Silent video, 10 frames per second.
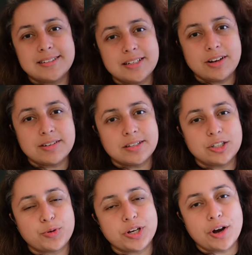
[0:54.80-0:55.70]
seen her
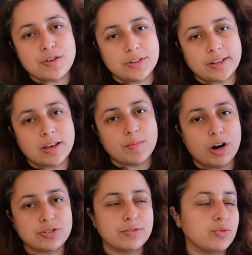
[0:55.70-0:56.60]
since pre COVID. I think
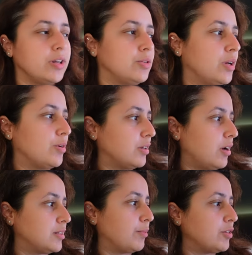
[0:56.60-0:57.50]
March of 2020 was the
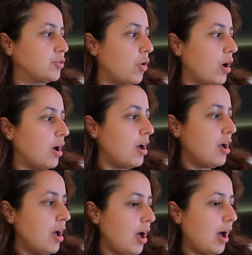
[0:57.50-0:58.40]
last time I saw her.
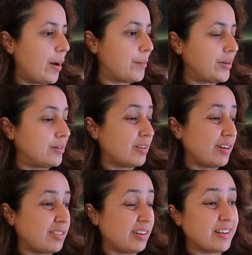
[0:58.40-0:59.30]
Um, and
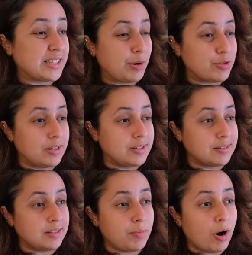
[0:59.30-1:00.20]
uh, the last time I was in a
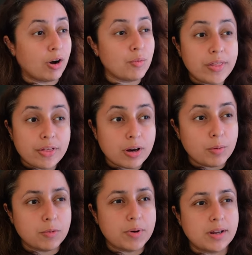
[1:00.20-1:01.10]
Disney park with her
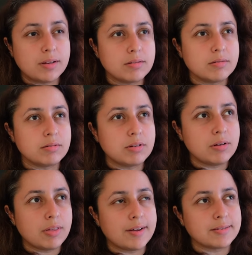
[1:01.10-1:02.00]
would have been in
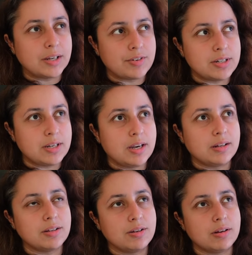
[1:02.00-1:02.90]

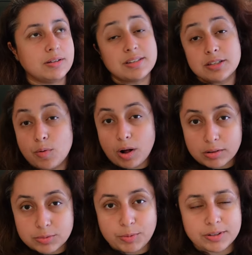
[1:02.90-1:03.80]
2017 in, in Disney
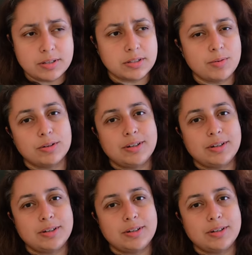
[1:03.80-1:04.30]
World. We went to Disney World